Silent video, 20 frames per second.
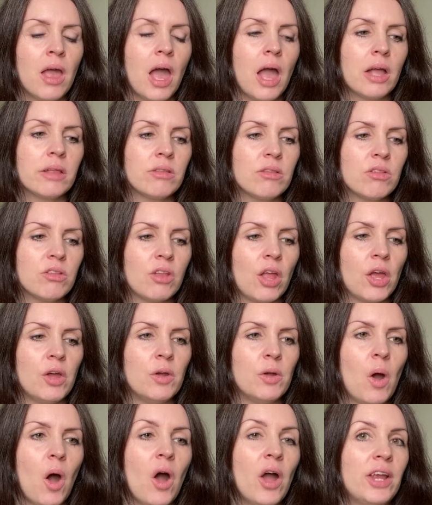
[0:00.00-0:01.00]
And
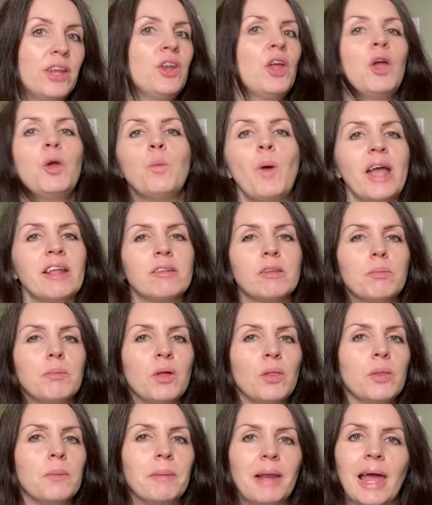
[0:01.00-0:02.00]
so I know where to
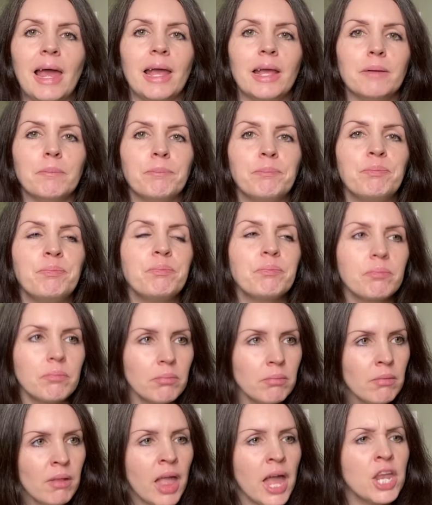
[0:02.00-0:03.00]
put the blame.
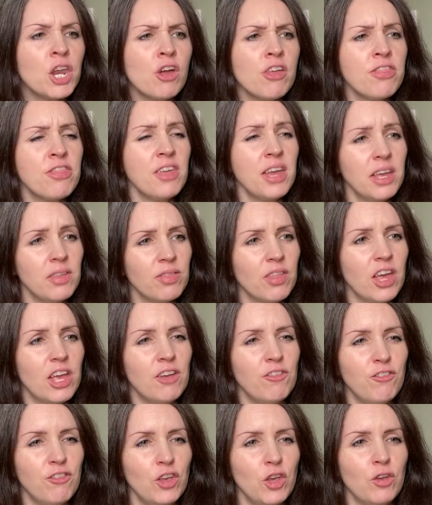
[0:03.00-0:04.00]
And I think that
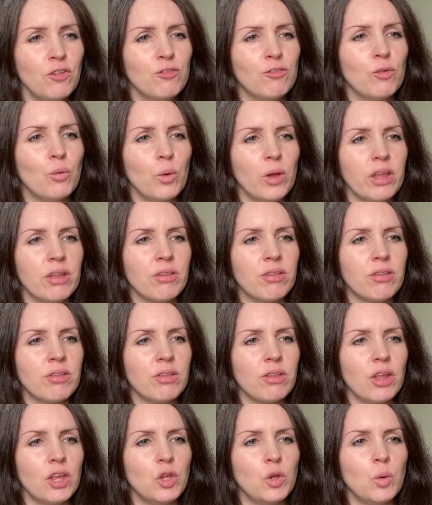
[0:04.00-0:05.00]
if you
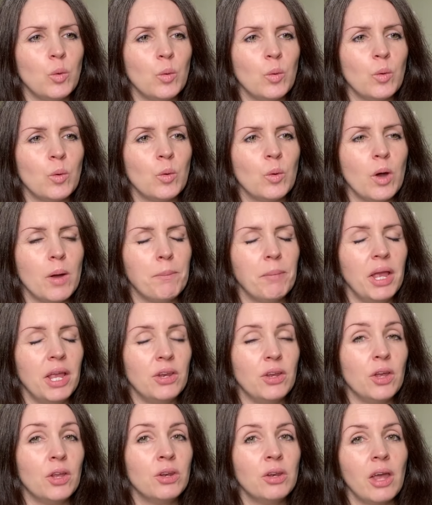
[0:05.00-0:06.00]
voice your
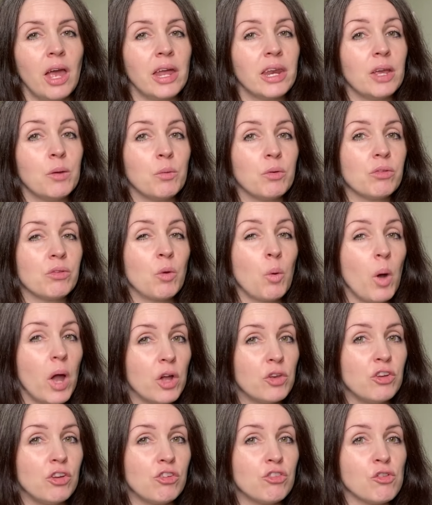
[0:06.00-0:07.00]
opinion, and it was
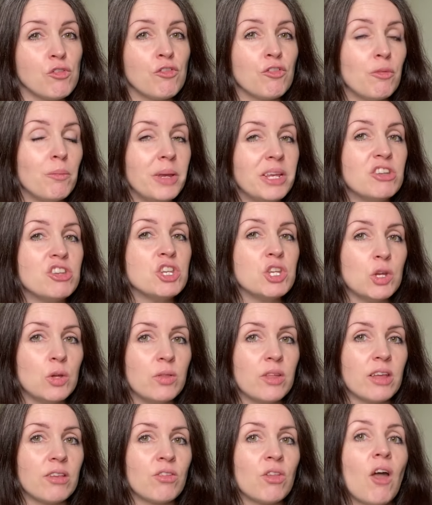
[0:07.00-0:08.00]
quite unusual for me to do
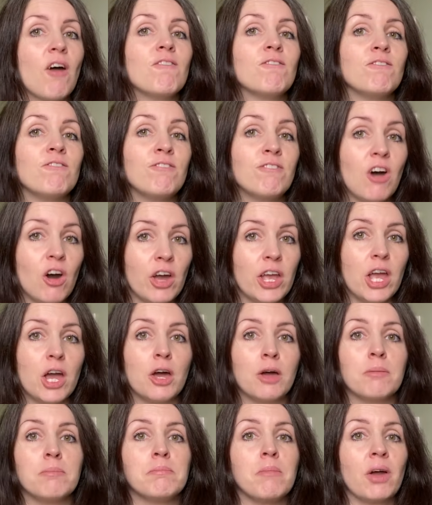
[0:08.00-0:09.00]
this
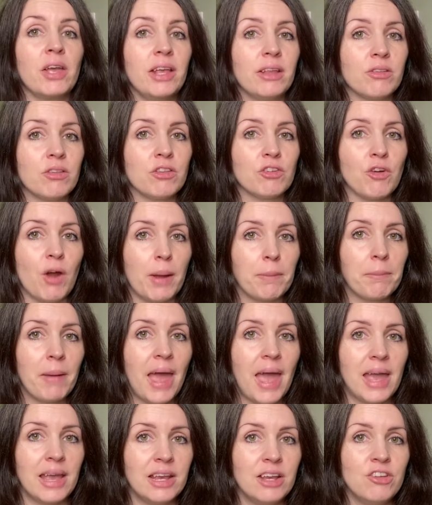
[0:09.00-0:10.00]
via my Instagram
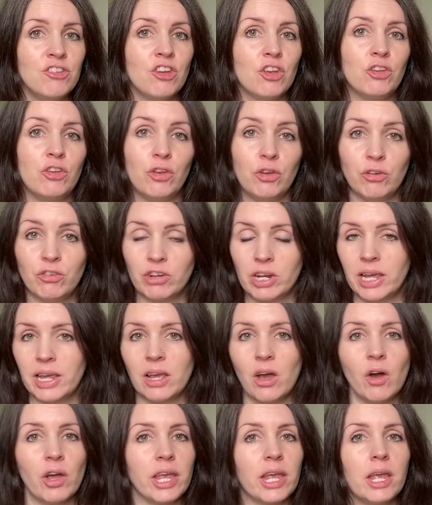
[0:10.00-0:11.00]
page,
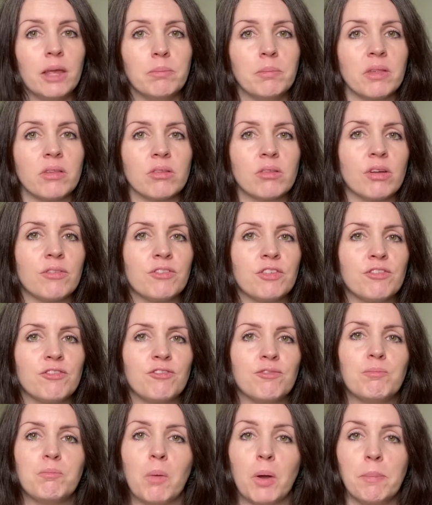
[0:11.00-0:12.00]
usually I keep this stuff
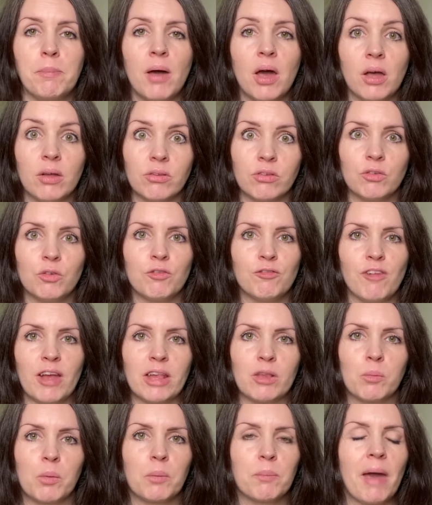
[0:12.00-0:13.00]
to my personal
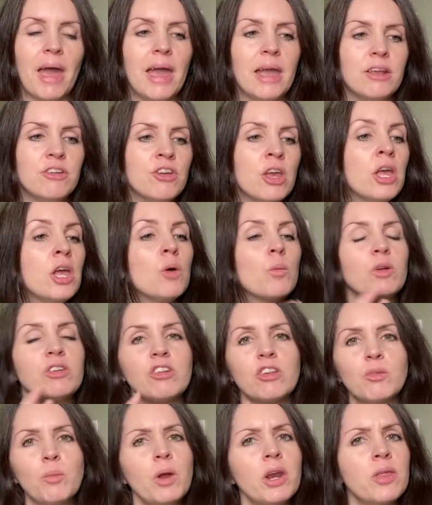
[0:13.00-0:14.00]
Facebook page, which
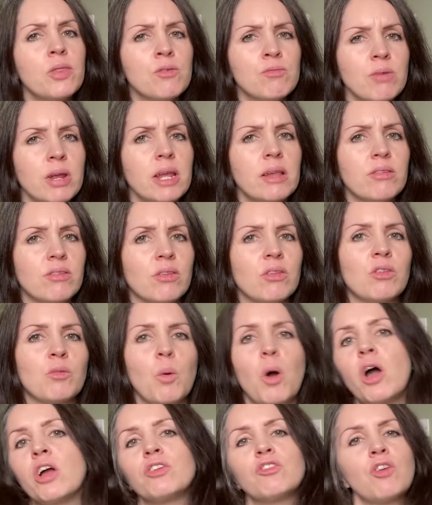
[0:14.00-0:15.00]
is one of the reasons
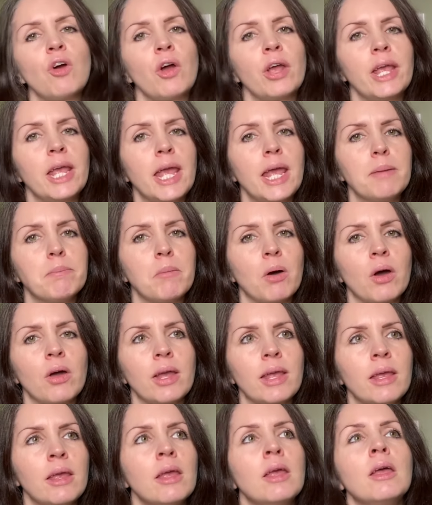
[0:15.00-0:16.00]
why I try and keep
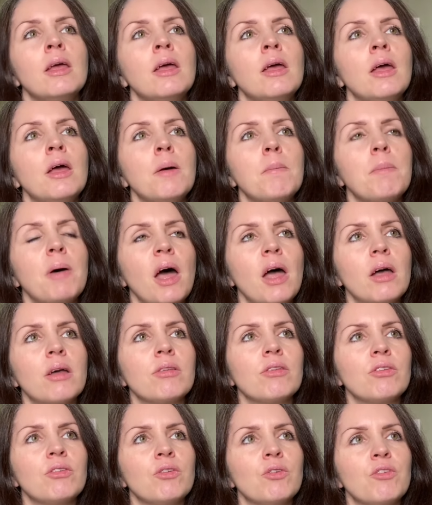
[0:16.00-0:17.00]
my
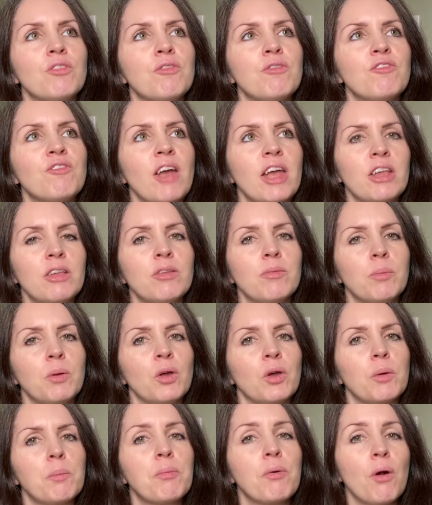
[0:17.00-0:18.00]
personal
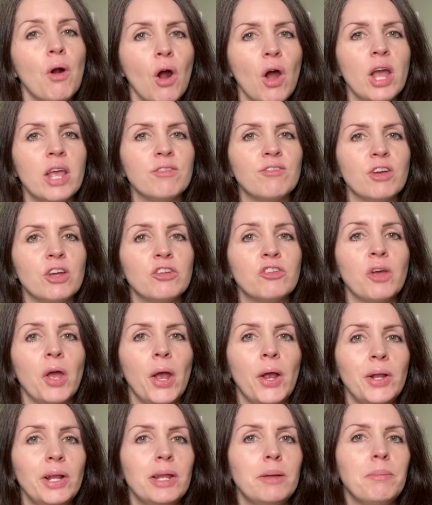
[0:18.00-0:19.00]
Facebook private to
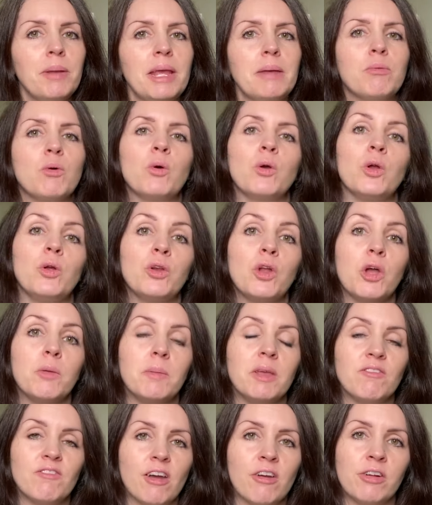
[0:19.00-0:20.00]
only people who know
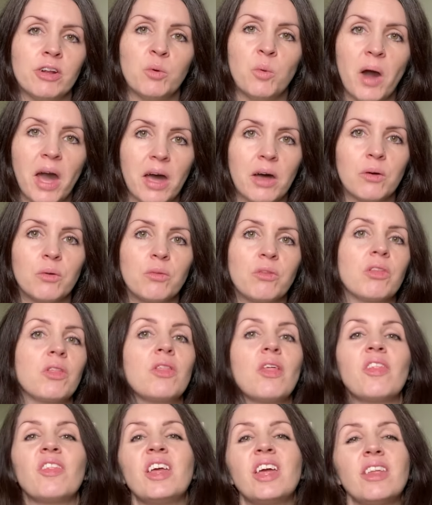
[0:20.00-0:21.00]
me very well, so
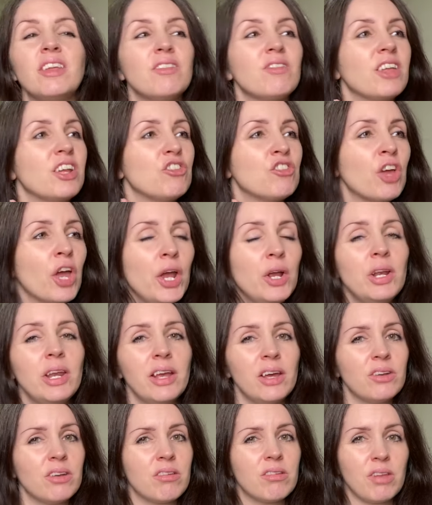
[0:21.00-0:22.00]
that they totally
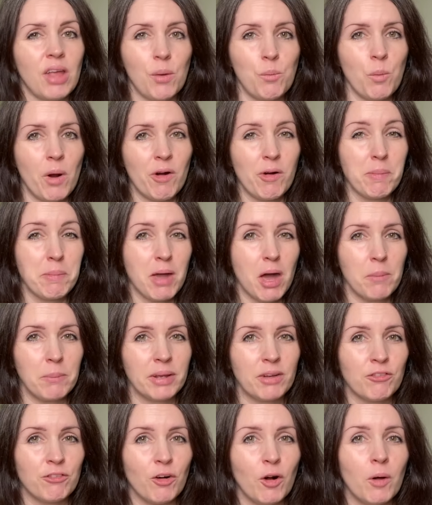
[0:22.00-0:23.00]
understand where I'm
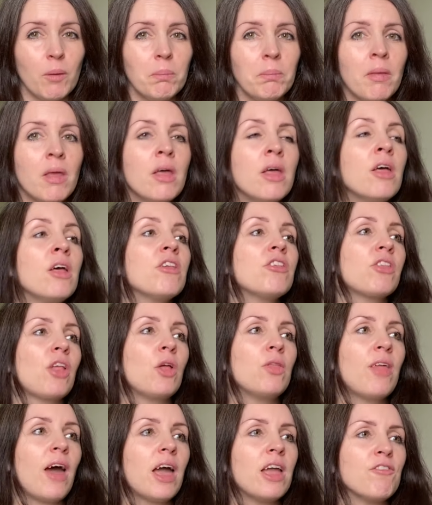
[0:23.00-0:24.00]
coming from,
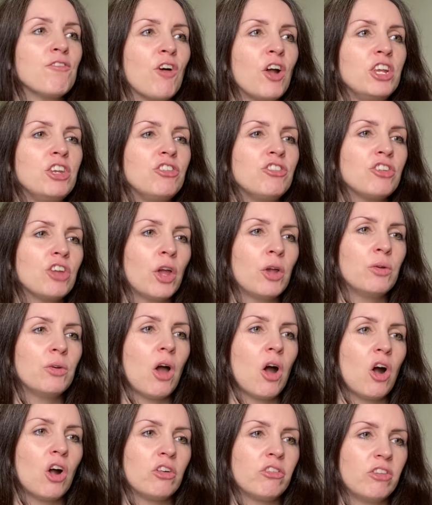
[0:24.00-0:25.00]
so that if I
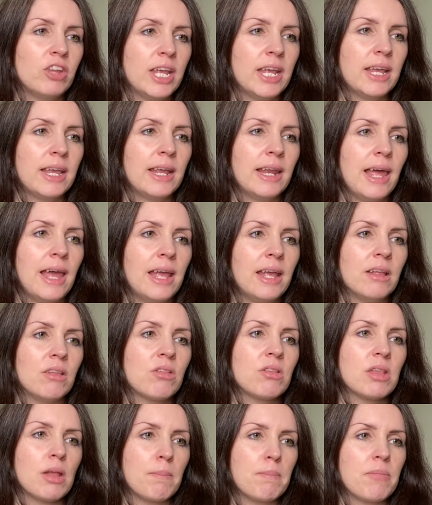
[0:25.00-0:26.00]
don't articulate
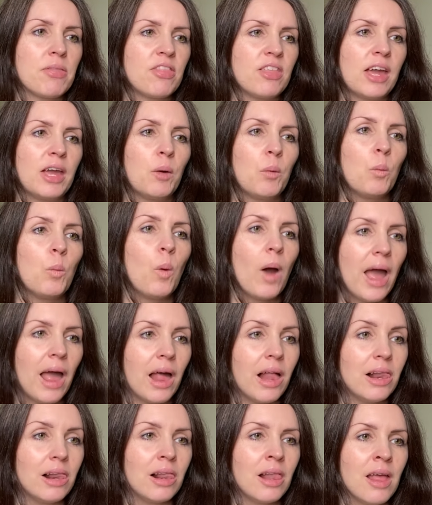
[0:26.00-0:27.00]
something
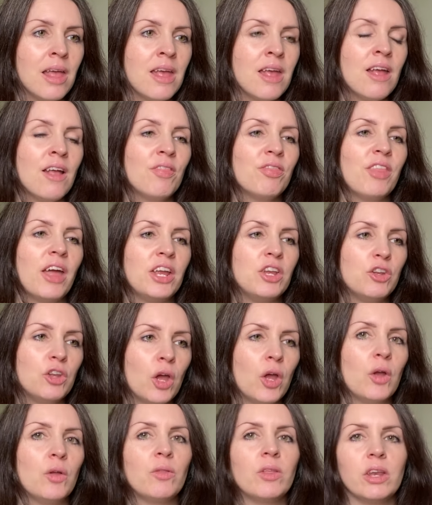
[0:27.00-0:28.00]
well, they
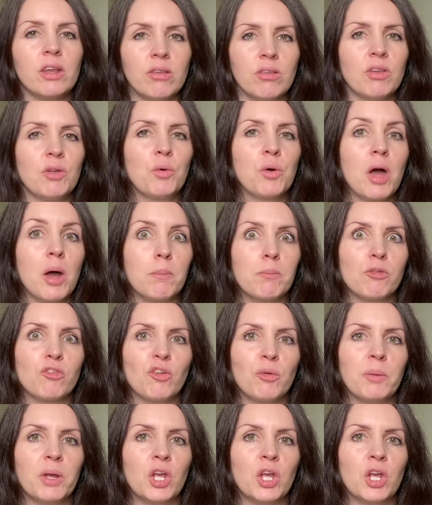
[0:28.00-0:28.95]
know that it still comes from a